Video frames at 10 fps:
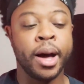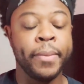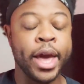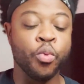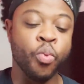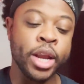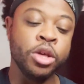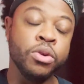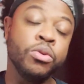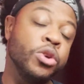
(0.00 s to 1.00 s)
And when
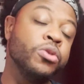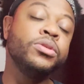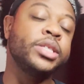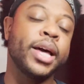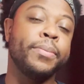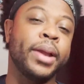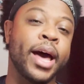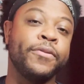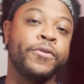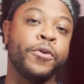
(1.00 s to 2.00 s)
you use that
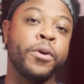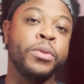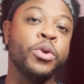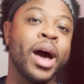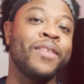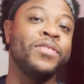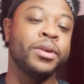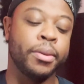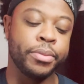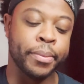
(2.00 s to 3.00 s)
platform, you have
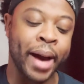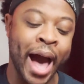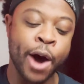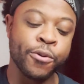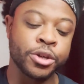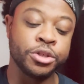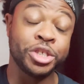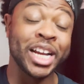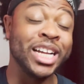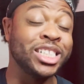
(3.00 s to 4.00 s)
the power to
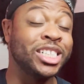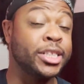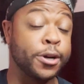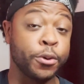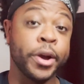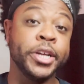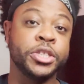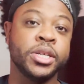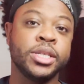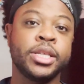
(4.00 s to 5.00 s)
change
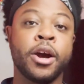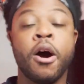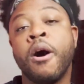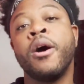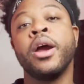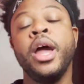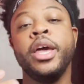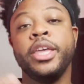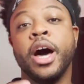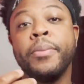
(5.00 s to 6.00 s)
generations. There are
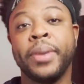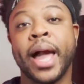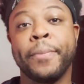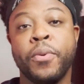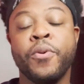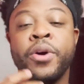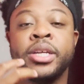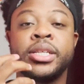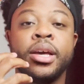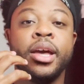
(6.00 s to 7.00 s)
young Black
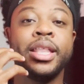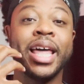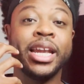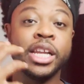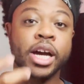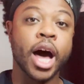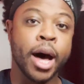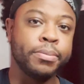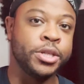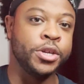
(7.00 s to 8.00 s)
boys that look
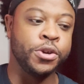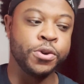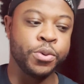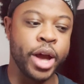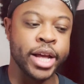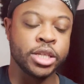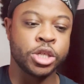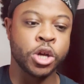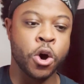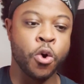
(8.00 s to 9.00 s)
up to you. And
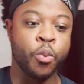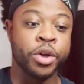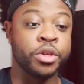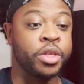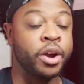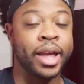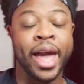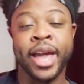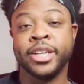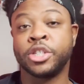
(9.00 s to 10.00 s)
so whether they're
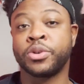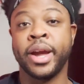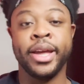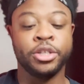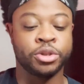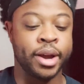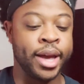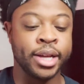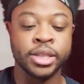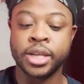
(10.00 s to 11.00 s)
gay, straight,
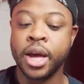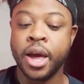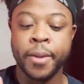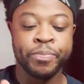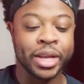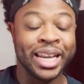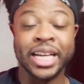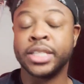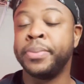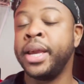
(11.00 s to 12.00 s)
trans,
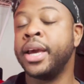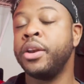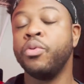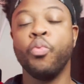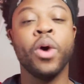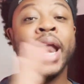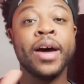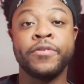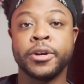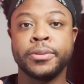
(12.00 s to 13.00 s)
lesbian,
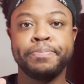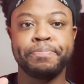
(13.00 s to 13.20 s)
whatever,